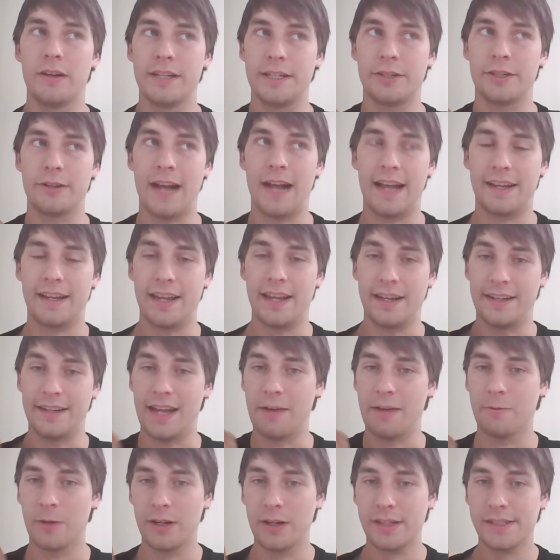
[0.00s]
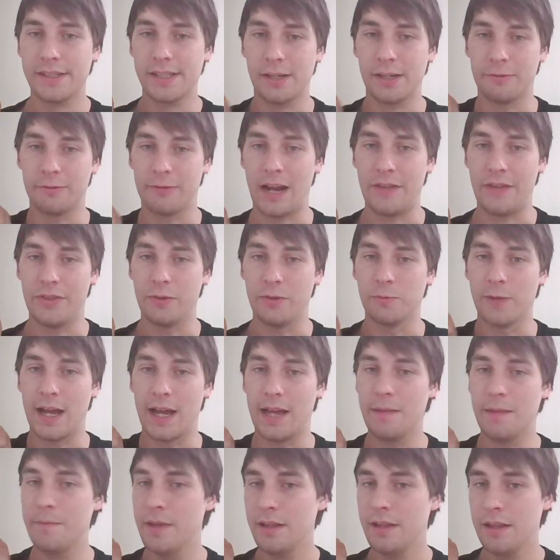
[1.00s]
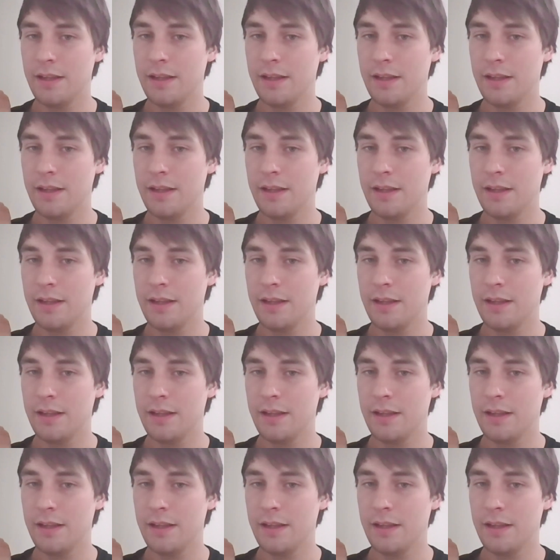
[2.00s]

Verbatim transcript: tracking networks around the web